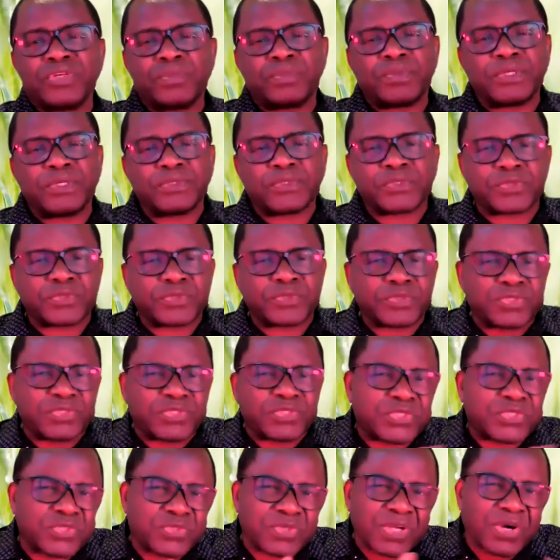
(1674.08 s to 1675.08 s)
you be
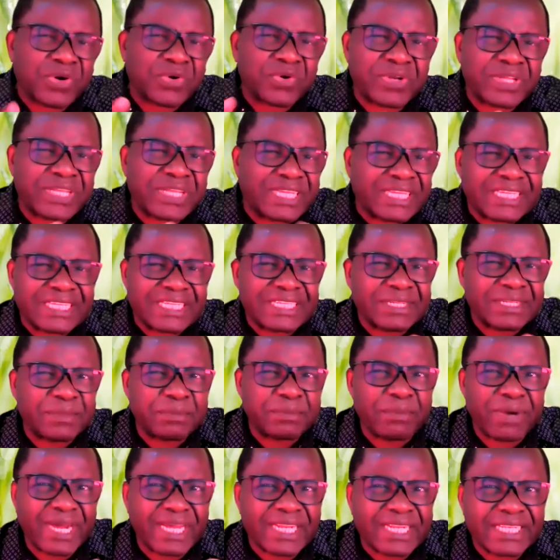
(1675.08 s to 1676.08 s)
struggling
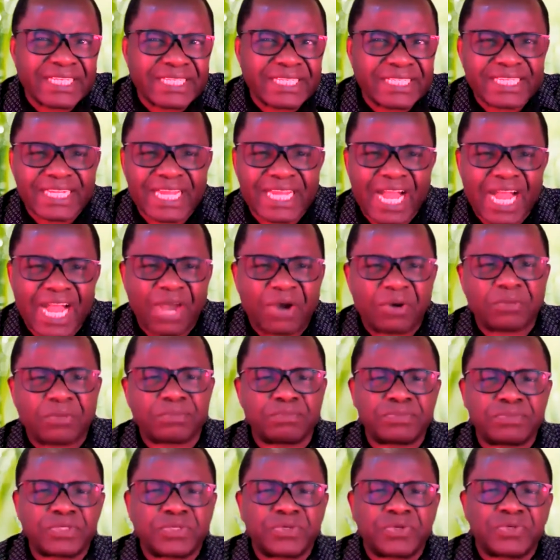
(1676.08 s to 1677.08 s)
in marriage now?
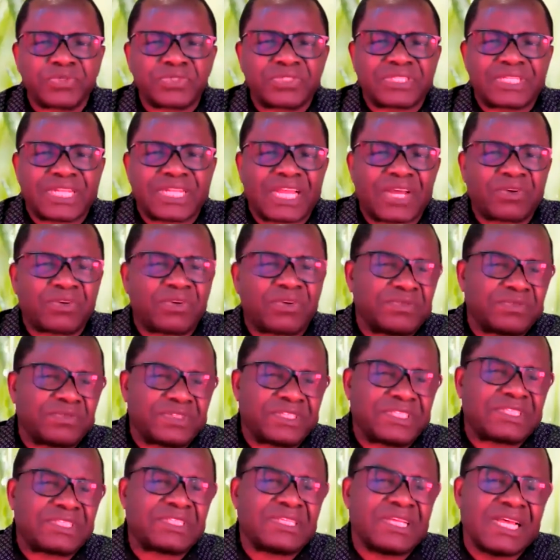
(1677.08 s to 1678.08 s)
because lack of
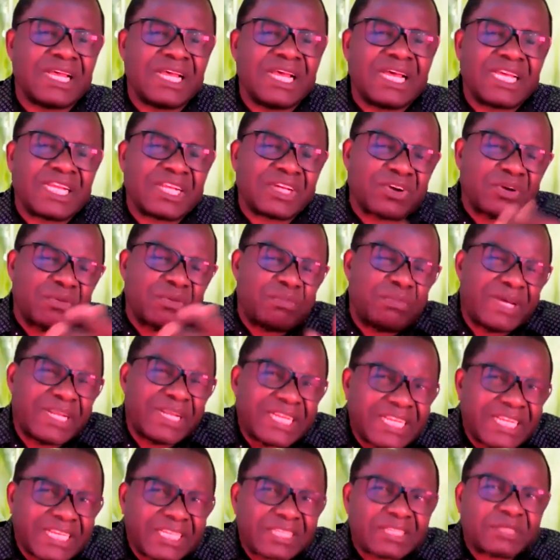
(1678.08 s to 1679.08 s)
this
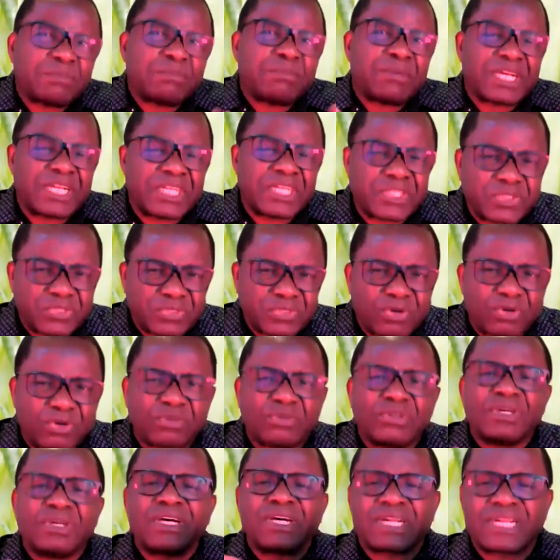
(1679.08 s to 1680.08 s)
recommended
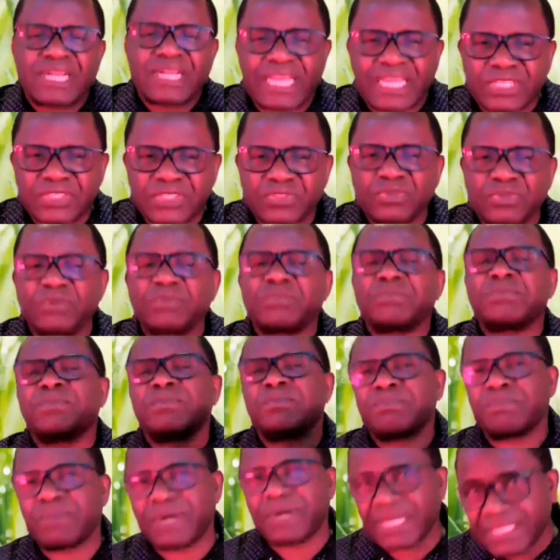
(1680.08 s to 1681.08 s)
marital rites of
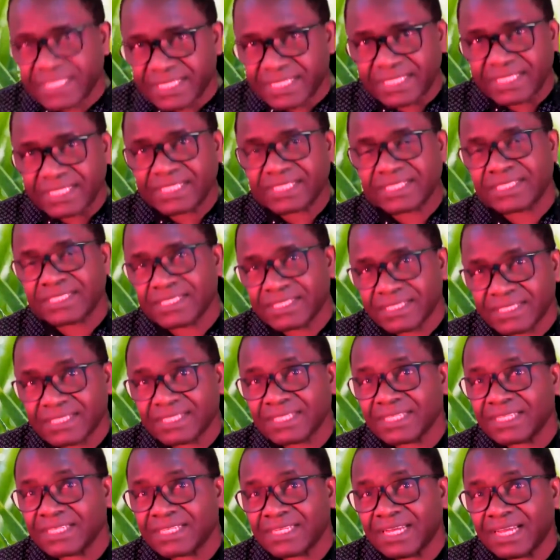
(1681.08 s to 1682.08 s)
passage.
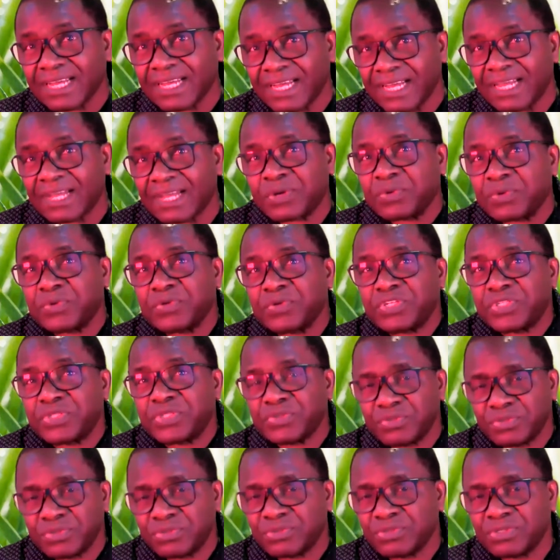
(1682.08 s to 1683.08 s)
Could
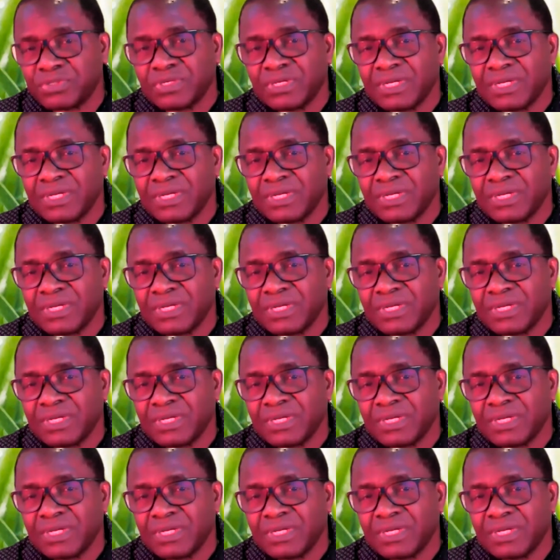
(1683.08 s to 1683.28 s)
you?